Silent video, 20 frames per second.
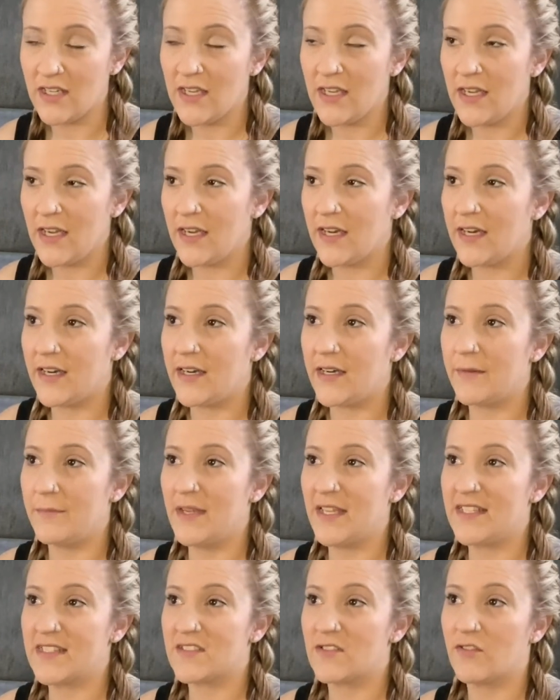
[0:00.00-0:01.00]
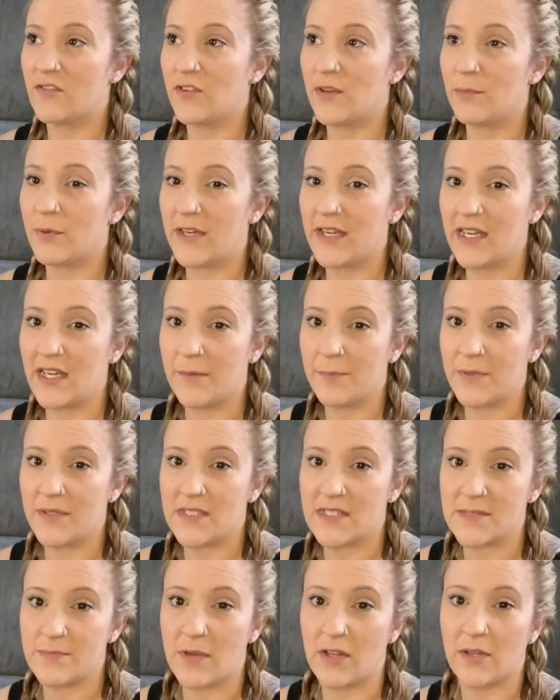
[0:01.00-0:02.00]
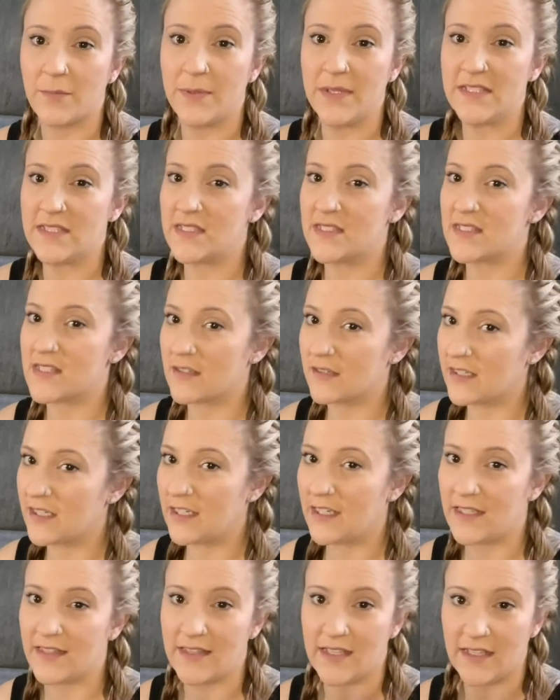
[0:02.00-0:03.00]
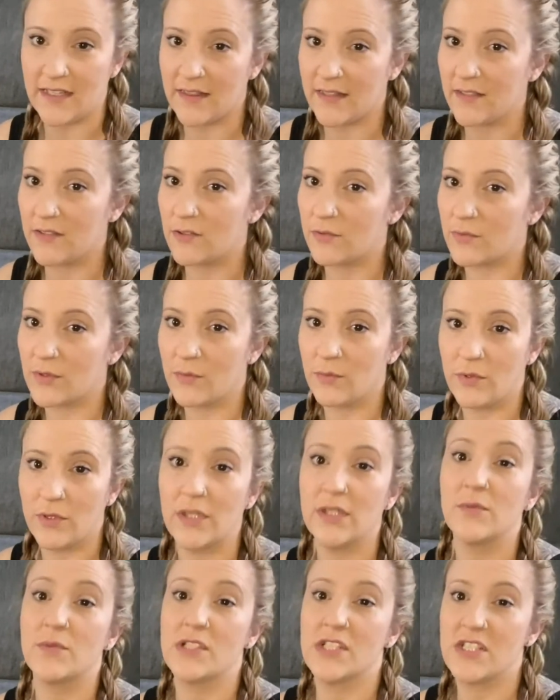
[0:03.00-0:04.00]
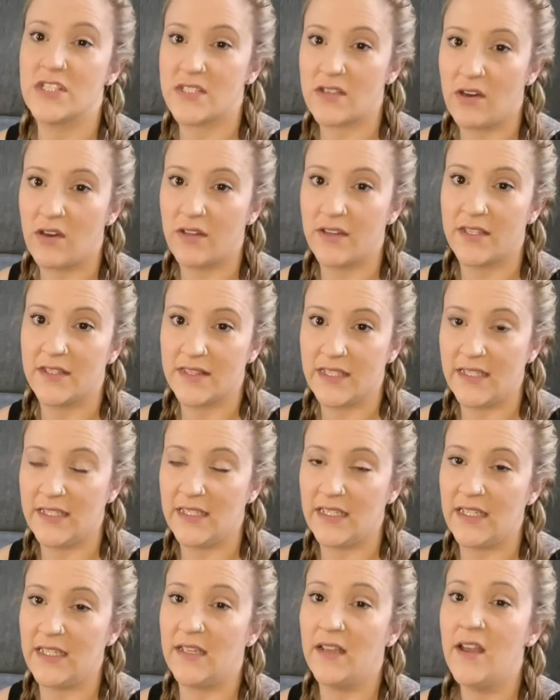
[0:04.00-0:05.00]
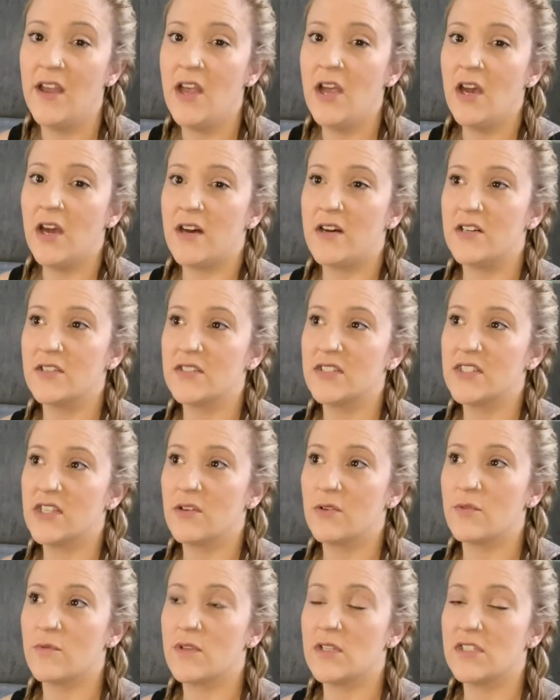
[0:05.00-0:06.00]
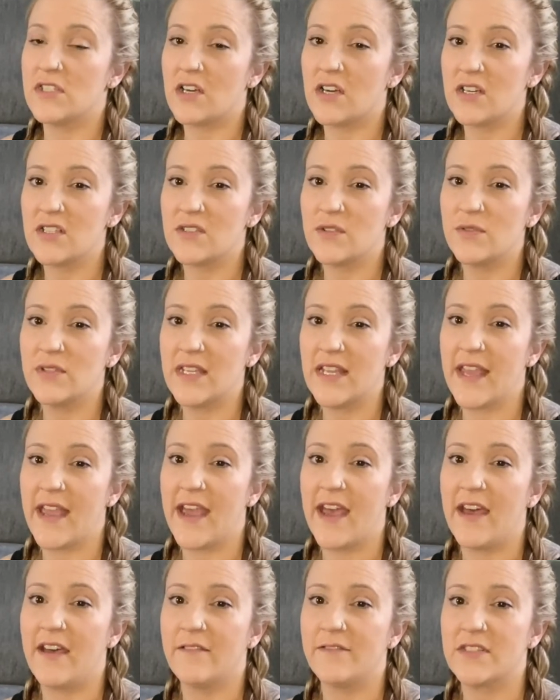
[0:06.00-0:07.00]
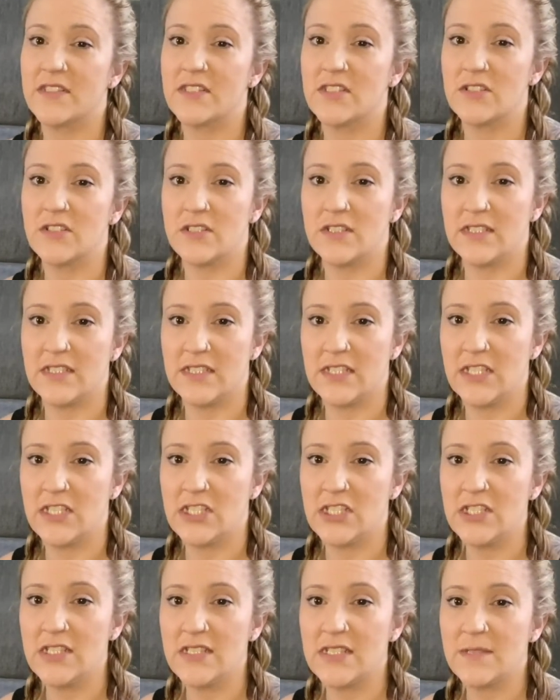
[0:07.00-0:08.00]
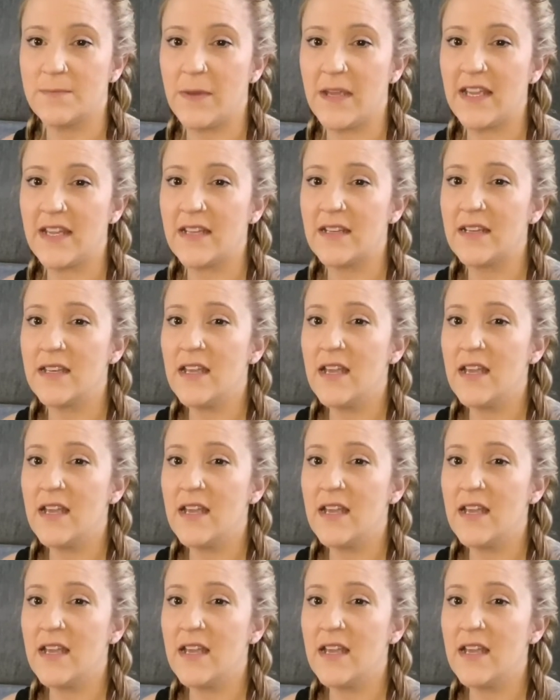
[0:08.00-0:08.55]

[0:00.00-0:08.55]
And so if we break it up into smaller pieces, they're getting that little reward, which is all that they need. Also, dogs only have a certain attention span.